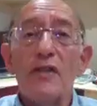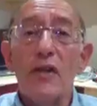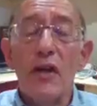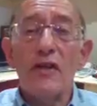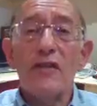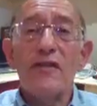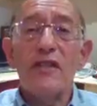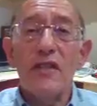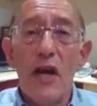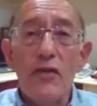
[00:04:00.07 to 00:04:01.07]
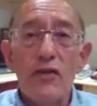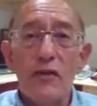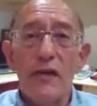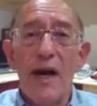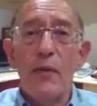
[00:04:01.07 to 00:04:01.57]
and lots of
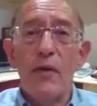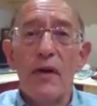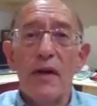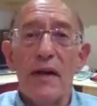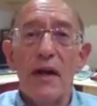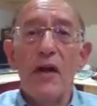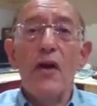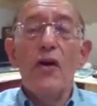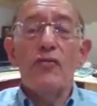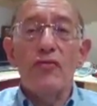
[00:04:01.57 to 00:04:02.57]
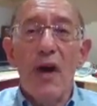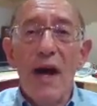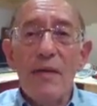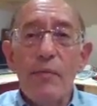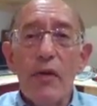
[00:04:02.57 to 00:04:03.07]
social networking,
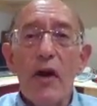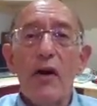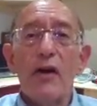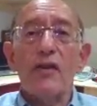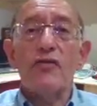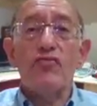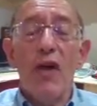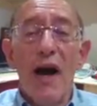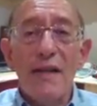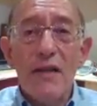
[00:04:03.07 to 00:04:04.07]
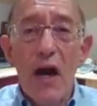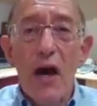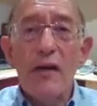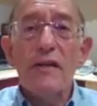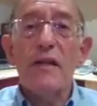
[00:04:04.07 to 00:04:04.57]
write blogs, write
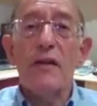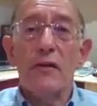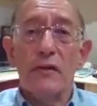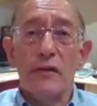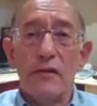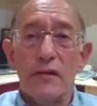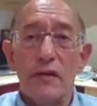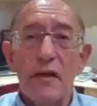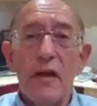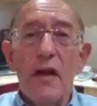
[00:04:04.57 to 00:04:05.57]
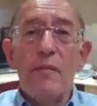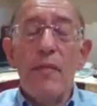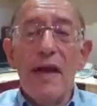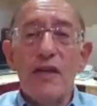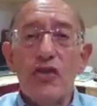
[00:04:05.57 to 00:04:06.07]
articles,
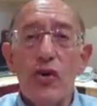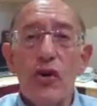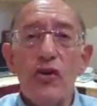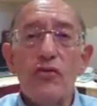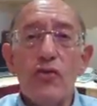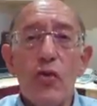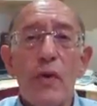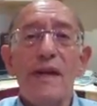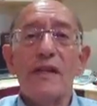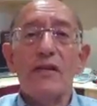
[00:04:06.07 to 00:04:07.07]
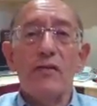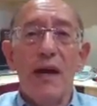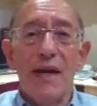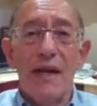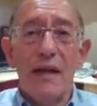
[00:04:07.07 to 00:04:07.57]
make sure you tweet
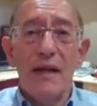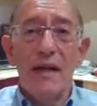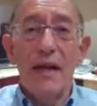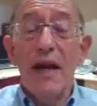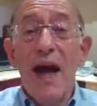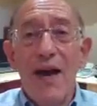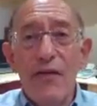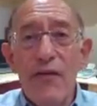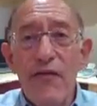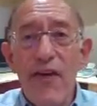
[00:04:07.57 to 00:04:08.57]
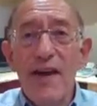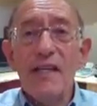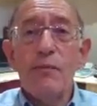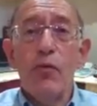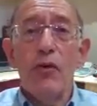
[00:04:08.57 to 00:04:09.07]
regularly, have a
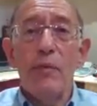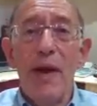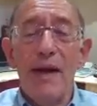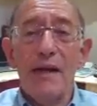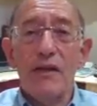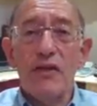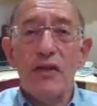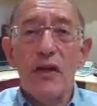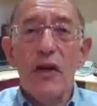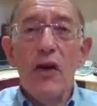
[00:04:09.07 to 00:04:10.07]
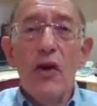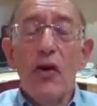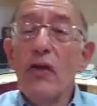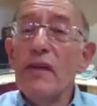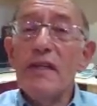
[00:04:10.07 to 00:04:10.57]
Facebook page.
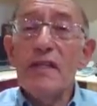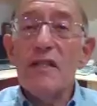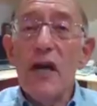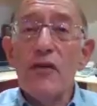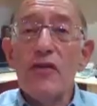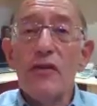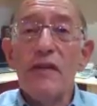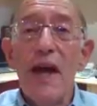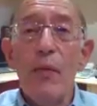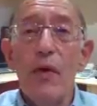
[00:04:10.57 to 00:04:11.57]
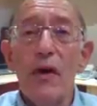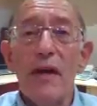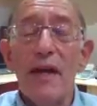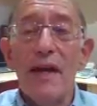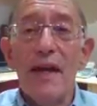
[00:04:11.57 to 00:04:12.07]
All this social
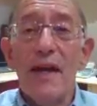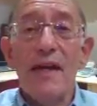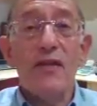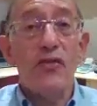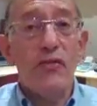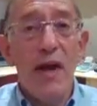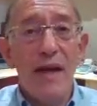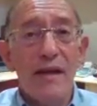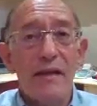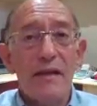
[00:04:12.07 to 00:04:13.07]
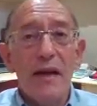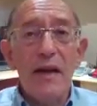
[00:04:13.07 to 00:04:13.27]
networking is great,